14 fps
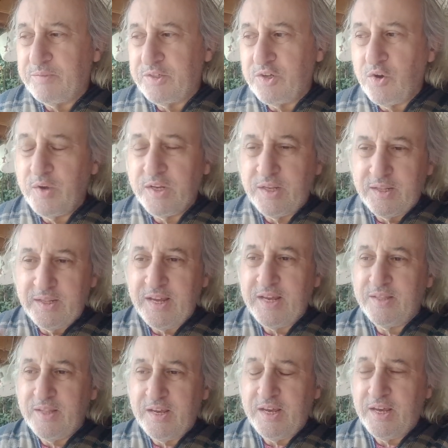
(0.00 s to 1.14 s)
So
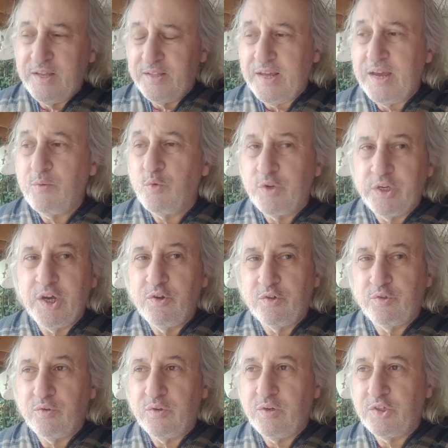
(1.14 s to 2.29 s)
they would go
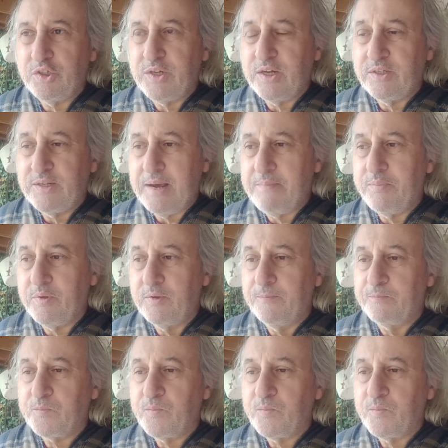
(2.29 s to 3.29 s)
to a temple